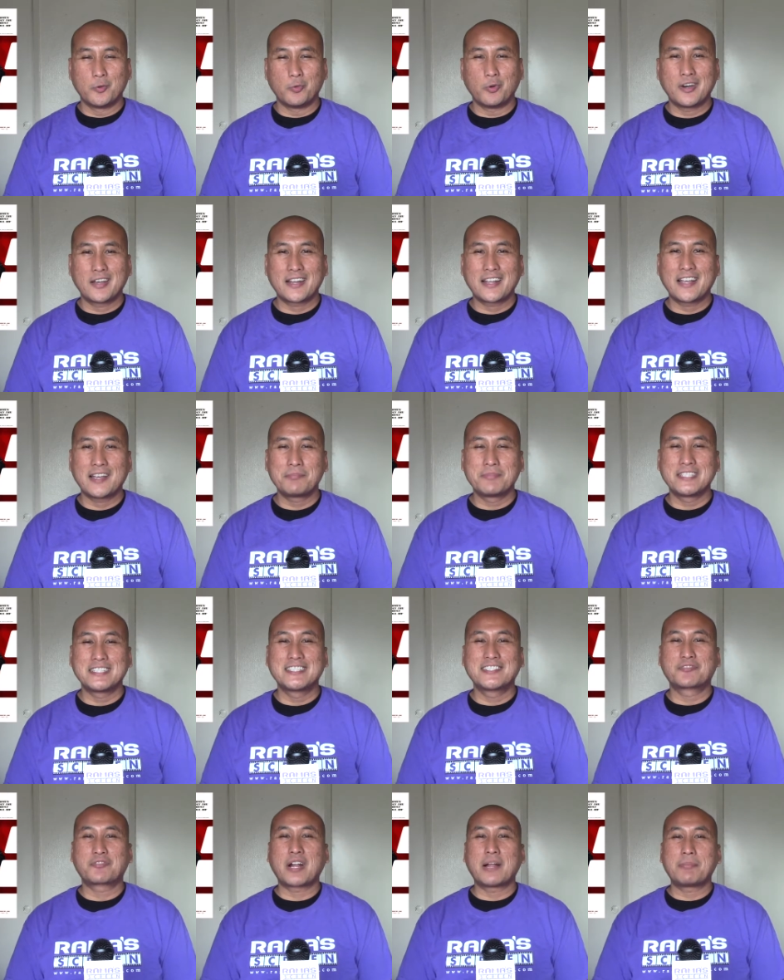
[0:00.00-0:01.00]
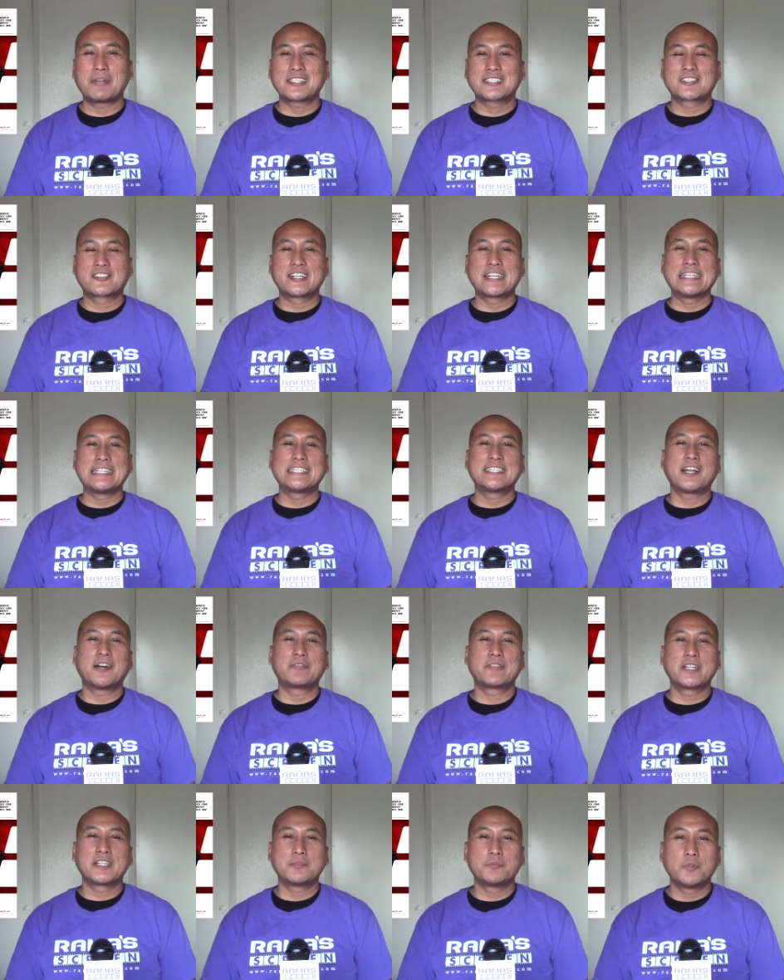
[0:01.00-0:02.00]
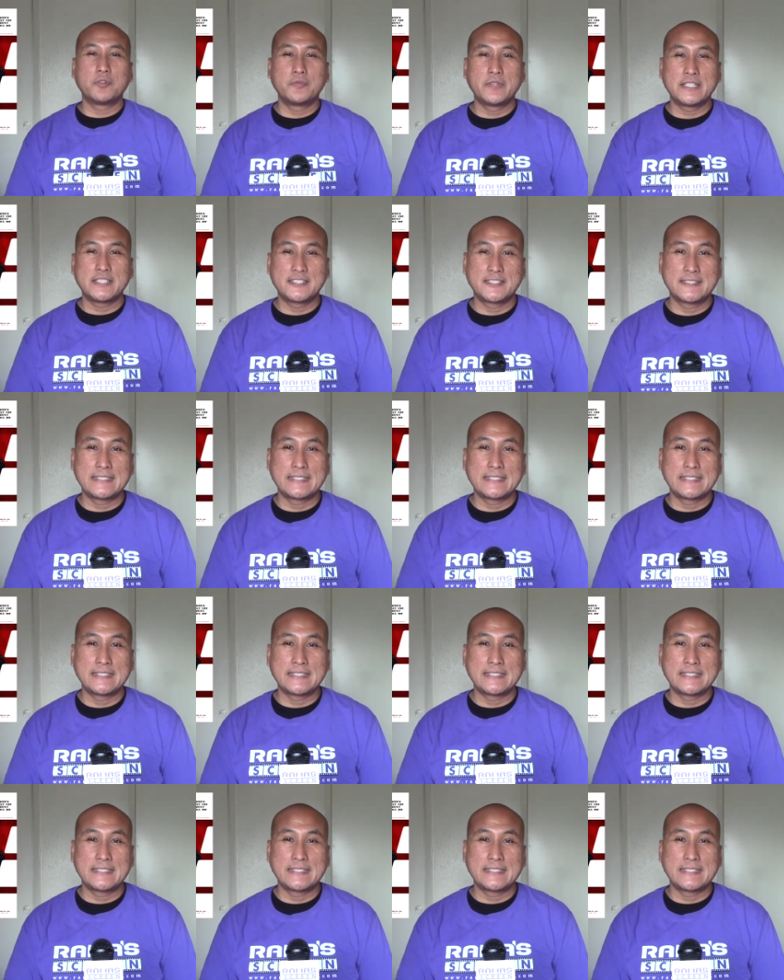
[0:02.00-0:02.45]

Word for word: What up? This is Rama Screen, covering movies,